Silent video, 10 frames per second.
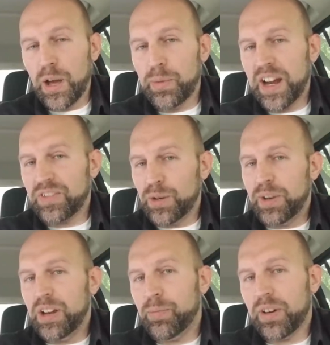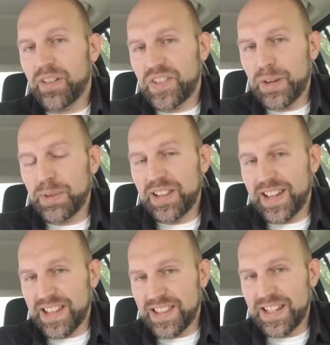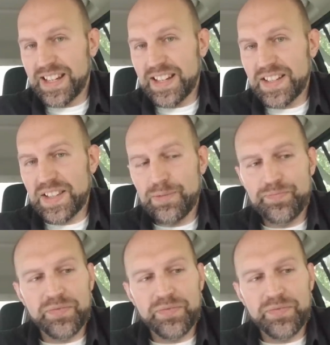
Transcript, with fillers: But after being a part of something like this,